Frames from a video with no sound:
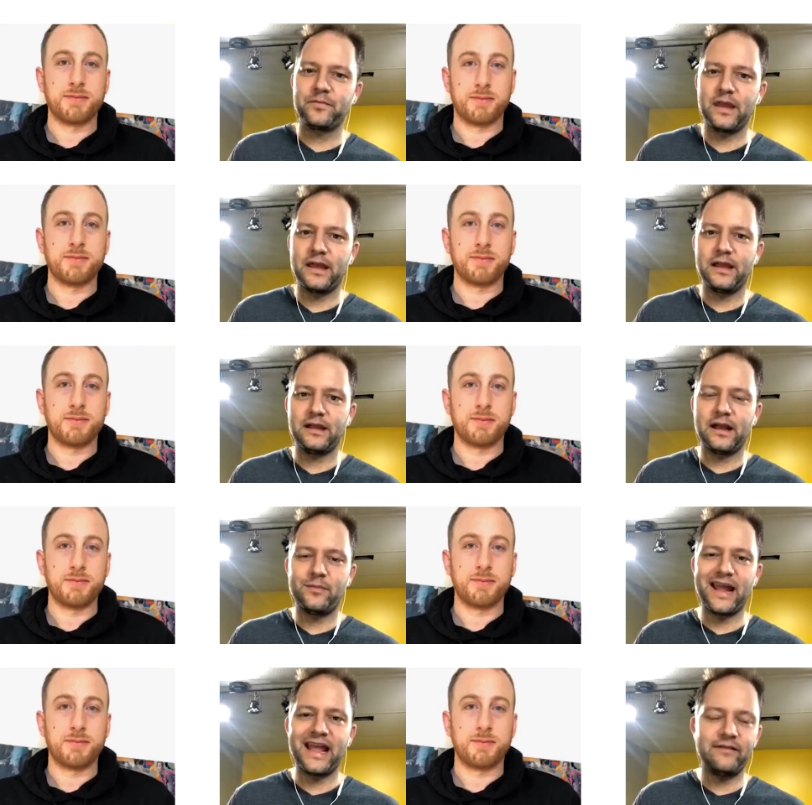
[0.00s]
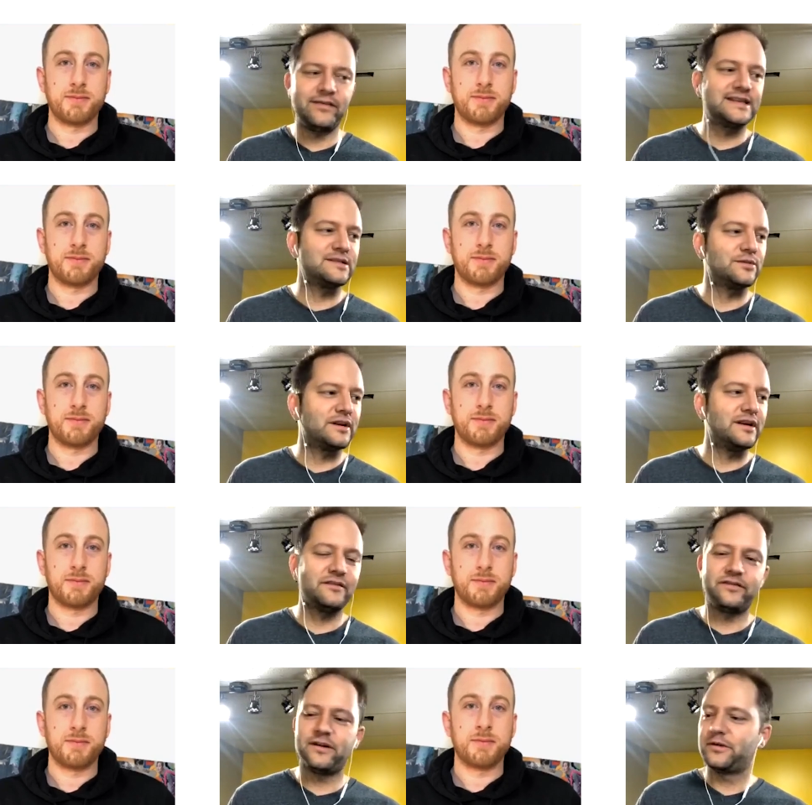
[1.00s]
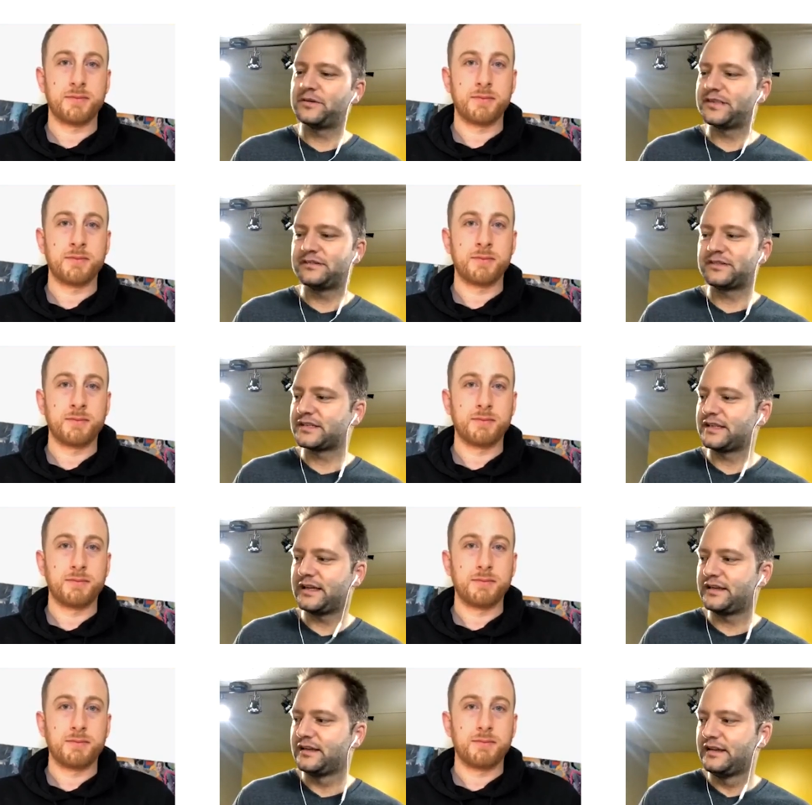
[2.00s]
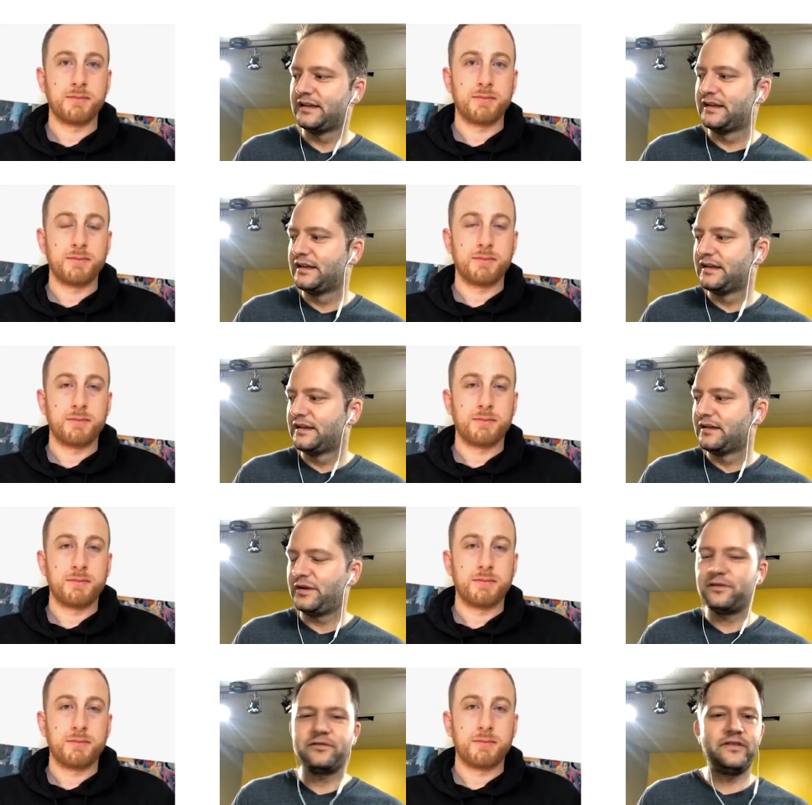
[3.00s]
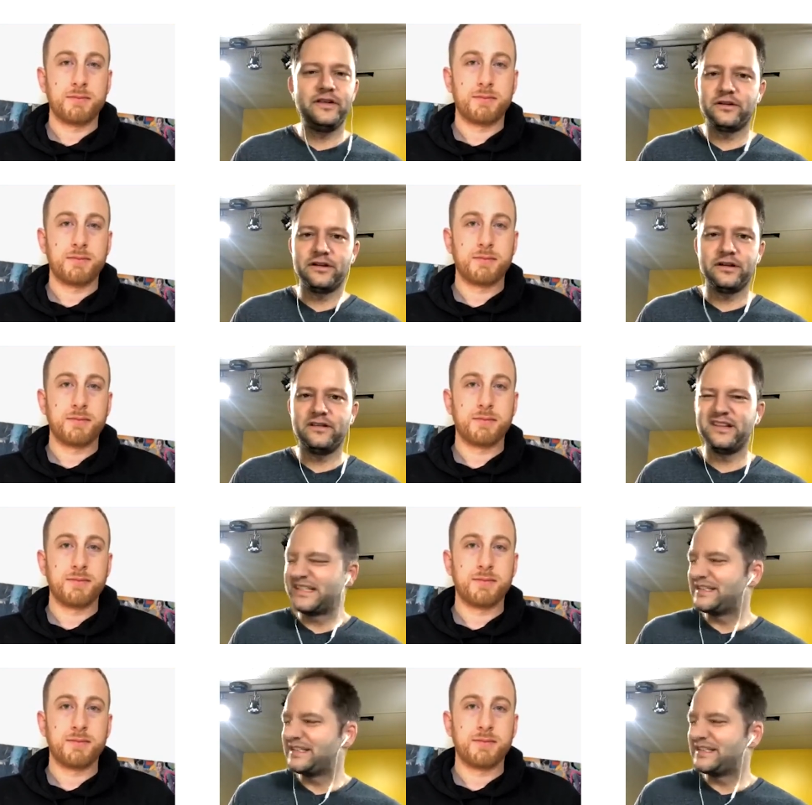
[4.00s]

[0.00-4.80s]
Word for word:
Speaker 1: uh, kind of my heaviest and we're looking at the photos and i was just like we don't feel good this is